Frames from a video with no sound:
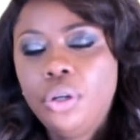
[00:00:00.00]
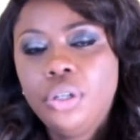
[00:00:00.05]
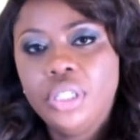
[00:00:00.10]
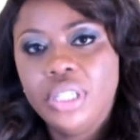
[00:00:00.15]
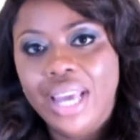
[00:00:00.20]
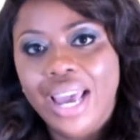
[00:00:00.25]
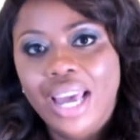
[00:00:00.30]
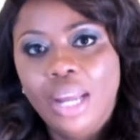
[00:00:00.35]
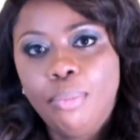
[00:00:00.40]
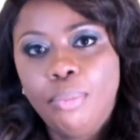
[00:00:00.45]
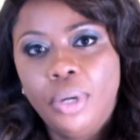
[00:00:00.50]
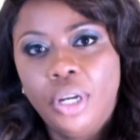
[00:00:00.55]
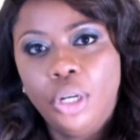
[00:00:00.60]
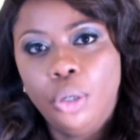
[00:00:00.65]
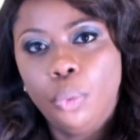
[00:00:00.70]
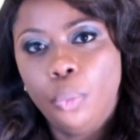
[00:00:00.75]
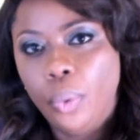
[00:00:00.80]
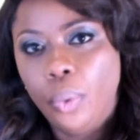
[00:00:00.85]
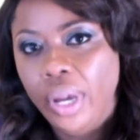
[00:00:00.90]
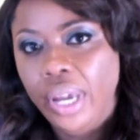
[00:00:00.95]
your dad being
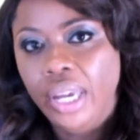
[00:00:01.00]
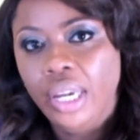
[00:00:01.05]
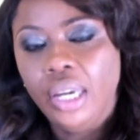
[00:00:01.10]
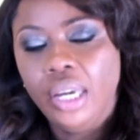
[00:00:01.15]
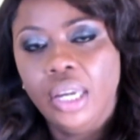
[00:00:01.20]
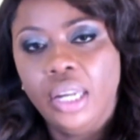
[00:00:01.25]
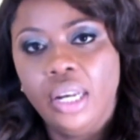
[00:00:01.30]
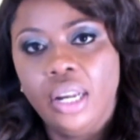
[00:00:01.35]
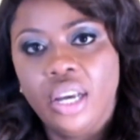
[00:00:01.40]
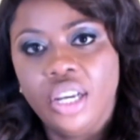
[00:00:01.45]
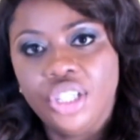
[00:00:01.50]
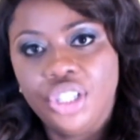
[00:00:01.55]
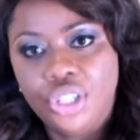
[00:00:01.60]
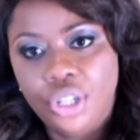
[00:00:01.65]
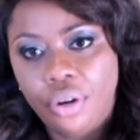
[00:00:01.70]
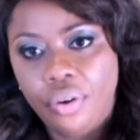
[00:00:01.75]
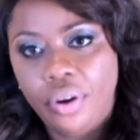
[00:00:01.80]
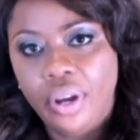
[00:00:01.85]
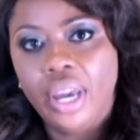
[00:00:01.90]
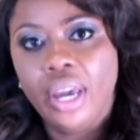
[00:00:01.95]
away in
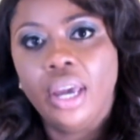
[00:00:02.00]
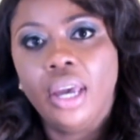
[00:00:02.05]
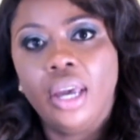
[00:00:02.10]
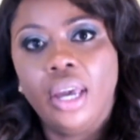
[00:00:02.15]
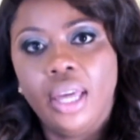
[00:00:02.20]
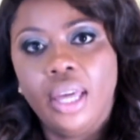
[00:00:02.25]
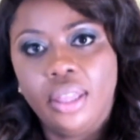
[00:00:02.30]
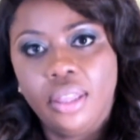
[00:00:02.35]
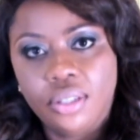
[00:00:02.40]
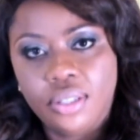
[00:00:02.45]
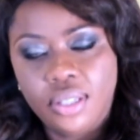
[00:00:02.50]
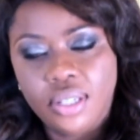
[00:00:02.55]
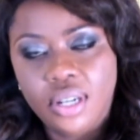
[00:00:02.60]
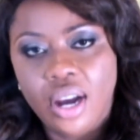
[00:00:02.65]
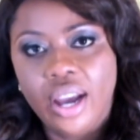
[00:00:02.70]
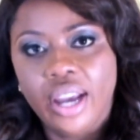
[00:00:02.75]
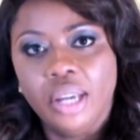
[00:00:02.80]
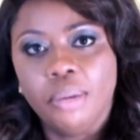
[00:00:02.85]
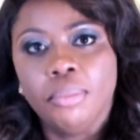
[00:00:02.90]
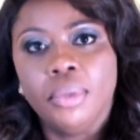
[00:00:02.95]
Nigeria at this
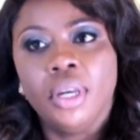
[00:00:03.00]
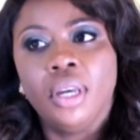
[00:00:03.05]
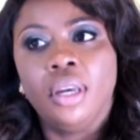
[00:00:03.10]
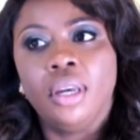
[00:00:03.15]
time,